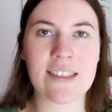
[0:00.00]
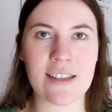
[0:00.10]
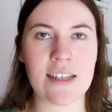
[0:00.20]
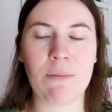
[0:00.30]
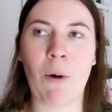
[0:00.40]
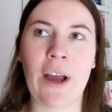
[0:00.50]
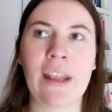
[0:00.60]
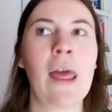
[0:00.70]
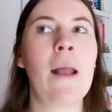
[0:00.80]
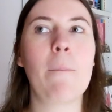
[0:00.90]
doesn't need
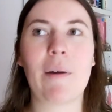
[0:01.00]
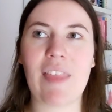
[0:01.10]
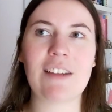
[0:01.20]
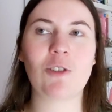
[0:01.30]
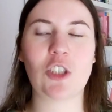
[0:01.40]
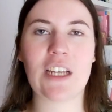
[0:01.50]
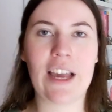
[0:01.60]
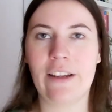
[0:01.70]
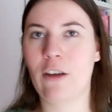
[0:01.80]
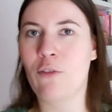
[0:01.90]
one, but then she
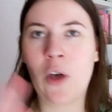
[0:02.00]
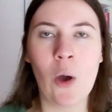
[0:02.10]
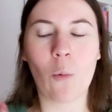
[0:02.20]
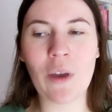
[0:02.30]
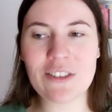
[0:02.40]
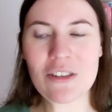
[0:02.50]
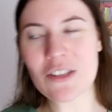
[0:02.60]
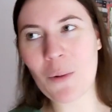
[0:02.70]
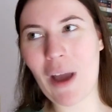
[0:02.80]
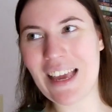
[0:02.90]
kind of weasels
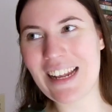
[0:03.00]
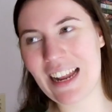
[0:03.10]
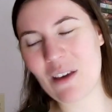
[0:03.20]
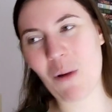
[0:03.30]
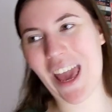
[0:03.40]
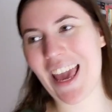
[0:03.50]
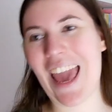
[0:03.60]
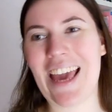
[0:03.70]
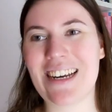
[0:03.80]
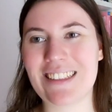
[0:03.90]
her way in anyway,
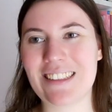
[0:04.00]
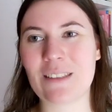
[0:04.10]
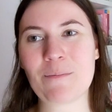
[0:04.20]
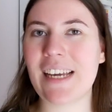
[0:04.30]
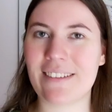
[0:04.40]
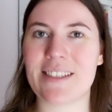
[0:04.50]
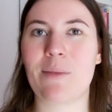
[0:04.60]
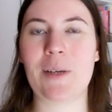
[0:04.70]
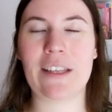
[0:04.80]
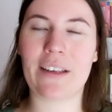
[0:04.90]
and he ends
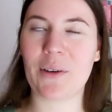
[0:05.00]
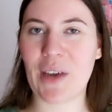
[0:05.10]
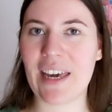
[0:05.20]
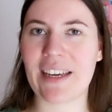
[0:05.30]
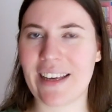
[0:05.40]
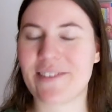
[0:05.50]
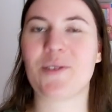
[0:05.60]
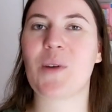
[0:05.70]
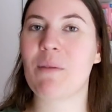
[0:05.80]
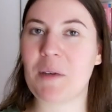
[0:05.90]
up being like, okay, I guess
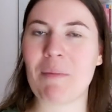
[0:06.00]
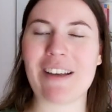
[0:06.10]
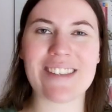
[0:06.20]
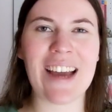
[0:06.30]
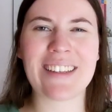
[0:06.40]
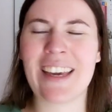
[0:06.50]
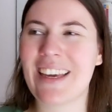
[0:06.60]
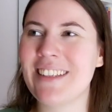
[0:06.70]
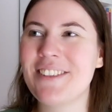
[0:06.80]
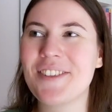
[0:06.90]
you can be my
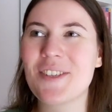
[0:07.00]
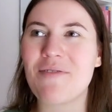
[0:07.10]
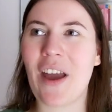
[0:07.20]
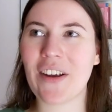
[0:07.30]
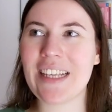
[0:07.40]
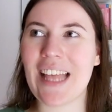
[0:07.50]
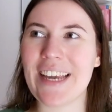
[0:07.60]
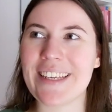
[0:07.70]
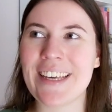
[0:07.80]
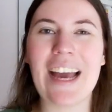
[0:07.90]
sidekick. And he's just very
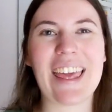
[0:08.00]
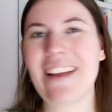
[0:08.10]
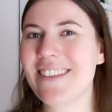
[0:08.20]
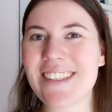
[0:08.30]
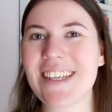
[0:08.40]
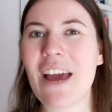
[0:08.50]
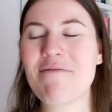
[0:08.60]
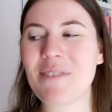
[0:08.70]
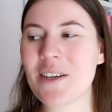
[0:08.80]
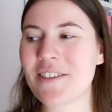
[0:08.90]
like against it
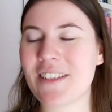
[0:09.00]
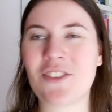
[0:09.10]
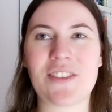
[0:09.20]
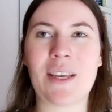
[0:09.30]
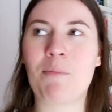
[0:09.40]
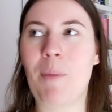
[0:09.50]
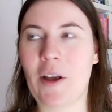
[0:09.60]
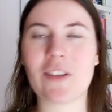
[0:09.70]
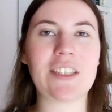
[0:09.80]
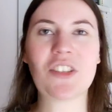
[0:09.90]
at first and just like
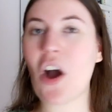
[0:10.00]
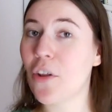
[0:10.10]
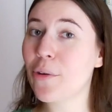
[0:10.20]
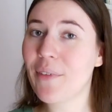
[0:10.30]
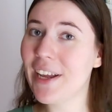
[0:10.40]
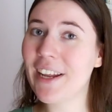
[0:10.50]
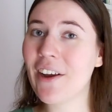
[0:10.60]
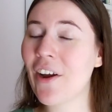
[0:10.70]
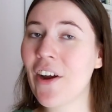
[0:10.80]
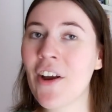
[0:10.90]
barely tolerating
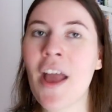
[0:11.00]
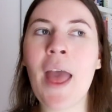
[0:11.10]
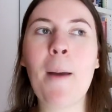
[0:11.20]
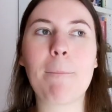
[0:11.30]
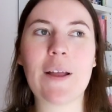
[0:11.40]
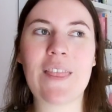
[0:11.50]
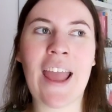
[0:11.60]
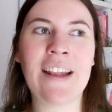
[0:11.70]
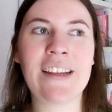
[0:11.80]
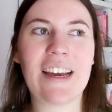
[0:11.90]
her, but But
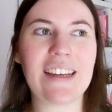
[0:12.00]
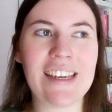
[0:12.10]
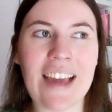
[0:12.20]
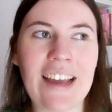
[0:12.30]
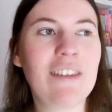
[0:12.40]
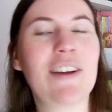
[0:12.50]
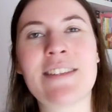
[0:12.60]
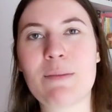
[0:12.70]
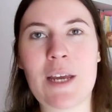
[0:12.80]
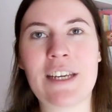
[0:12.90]
then he kind of
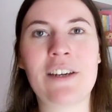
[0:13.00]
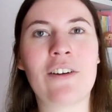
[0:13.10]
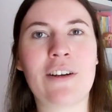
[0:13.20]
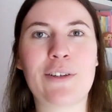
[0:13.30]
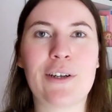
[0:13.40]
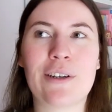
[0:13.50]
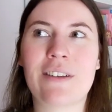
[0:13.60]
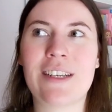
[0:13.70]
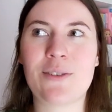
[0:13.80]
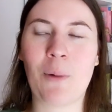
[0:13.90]
ends up taking her
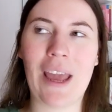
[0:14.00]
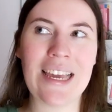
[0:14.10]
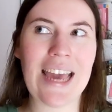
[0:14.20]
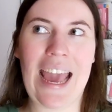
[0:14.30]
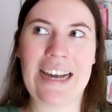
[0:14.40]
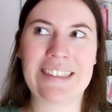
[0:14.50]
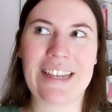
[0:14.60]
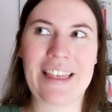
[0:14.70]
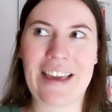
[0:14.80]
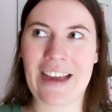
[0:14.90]
under his wing and
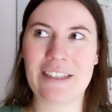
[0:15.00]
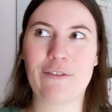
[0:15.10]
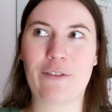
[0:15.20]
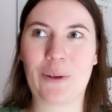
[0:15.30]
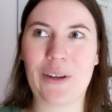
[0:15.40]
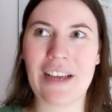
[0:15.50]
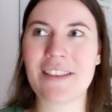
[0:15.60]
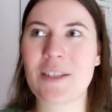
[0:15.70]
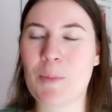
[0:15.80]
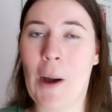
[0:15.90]
they kind of
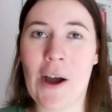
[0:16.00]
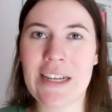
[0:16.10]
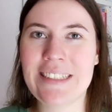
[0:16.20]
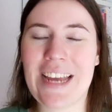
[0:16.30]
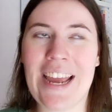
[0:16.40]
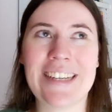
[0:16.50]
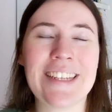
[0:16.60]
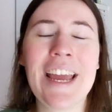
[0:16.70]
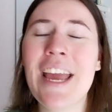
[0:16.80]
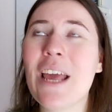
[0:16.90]
create this bond. And
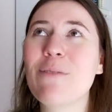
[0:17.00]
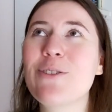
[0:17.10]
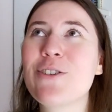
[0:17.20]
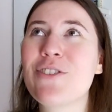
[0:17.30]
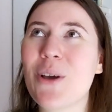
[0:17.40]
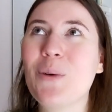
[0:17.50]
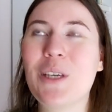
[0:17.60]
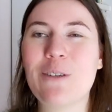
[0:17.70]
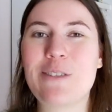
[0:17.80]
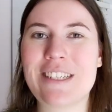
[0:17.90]
it was just so
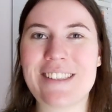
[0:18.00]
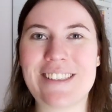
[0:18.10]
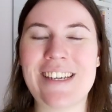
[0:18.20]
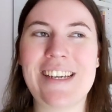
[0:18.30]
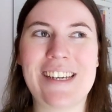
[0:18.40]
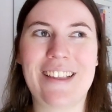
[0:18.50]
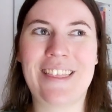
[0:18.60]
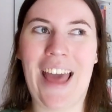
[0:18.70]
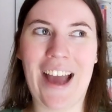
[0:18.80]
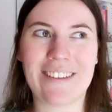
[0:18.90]
cute to see
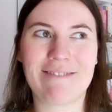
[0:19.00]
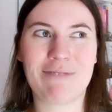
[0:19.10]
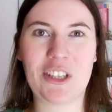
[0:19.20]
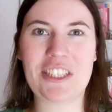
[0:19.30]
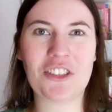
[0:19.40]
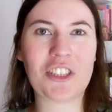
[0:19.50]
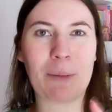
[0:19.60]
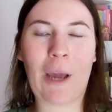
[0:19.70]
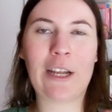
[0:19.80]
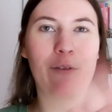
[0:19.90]
that
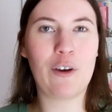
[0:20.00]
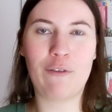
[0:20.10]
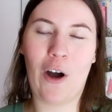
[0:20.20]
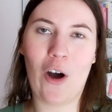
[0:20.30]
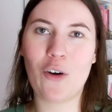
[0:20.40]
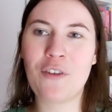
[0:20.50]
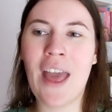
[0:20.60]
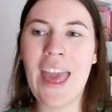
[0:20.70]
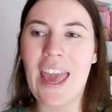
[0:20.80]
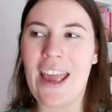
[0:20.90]
relationship kind of evolve
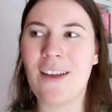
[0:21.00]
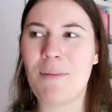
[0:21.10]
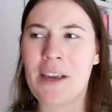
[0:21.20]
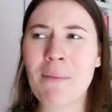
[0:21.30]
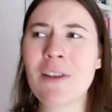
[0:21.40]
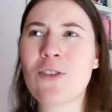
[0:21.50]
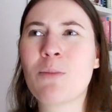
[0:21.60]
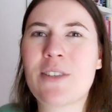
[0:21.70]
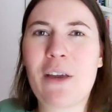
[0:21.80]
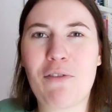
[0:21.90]
and become this
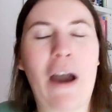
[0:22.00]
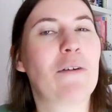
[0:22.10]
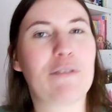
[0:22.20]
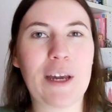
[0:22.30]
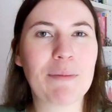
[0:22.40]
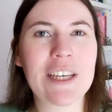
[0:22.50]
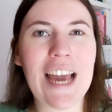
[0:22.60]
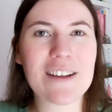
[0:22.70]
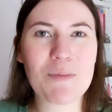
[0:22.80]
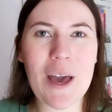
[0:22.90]
almost like found family
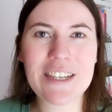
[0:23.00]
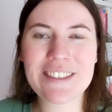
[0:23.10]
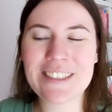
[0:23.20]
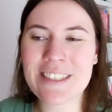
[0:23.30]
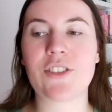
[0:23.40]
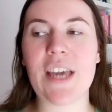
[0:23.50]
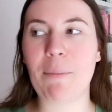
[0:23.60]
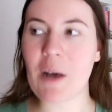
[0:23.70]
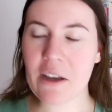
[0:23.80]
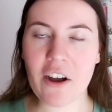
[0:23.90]
aspect. So yeah,
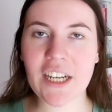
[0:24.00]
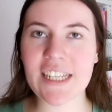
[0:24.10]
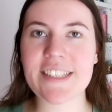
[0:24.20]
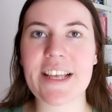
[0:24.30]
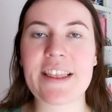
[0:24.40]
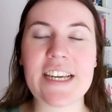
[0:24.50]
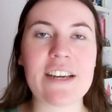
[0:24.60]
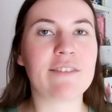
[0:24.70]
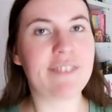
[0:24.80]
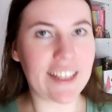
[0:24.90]
Blackheart is
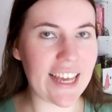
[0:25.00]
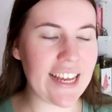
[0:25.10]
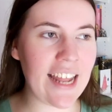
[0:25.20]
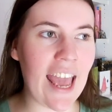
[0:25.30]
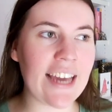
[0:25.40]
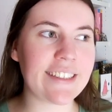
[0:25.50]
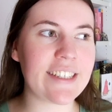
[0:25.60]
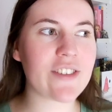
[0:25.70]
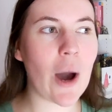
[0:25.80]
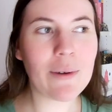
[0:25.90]
the villain and
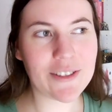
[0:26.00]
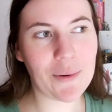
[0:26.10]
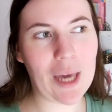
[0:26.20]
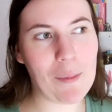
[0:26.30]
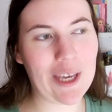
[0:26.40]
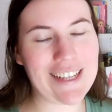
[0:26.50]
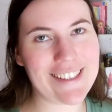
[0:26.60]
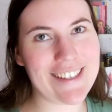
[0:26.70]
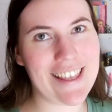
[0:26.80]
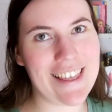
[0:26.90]
he's always going up
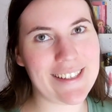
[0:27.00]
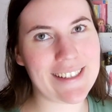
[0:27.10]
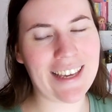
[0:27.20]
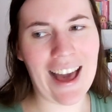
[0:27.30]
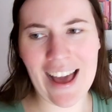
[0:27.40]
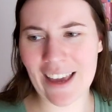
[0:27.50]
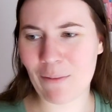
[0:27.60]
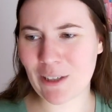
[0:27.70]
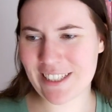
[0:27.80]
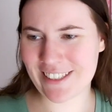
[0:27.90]
against this guy.
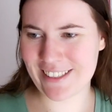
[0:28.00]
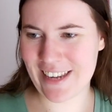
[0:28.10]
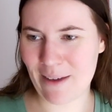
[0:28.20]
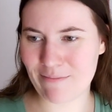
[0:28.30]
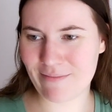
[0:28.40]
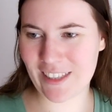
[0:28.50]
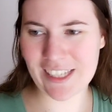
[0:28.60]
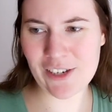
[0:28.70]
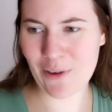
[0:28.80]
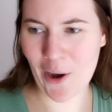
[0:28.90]
What is his name? The
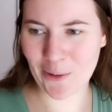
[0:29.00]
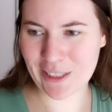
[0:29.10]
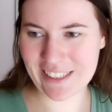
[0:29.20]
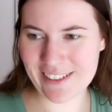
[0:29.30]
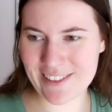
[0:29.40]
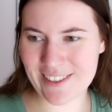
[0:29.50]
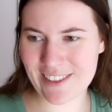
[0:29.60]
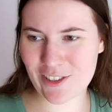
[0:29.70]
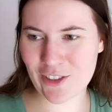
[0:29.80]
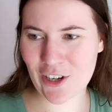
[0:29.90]
hero. He's
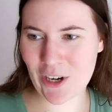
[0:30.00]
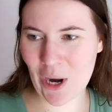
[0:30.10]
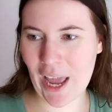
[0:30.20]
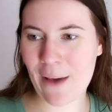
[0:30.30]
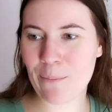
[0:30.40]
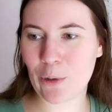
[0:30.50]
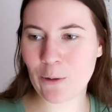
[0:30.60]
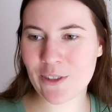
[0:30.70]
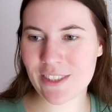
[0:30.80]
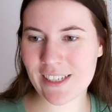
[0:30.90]
Sir
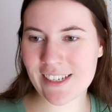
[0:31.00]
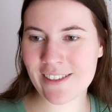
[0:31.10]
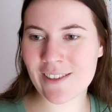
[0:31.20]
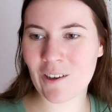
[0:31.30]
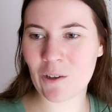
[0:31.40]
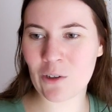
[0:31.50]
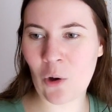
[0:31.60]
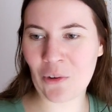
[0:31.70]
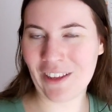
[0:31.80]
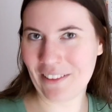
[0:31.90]
Ambrosius
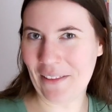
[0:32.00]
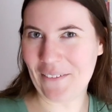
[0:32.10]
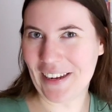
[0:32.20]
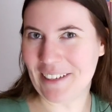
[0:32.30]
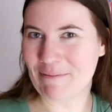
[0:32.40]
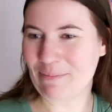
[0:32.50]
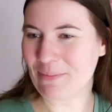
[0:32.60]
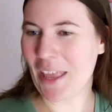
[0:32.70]
Goldenloin.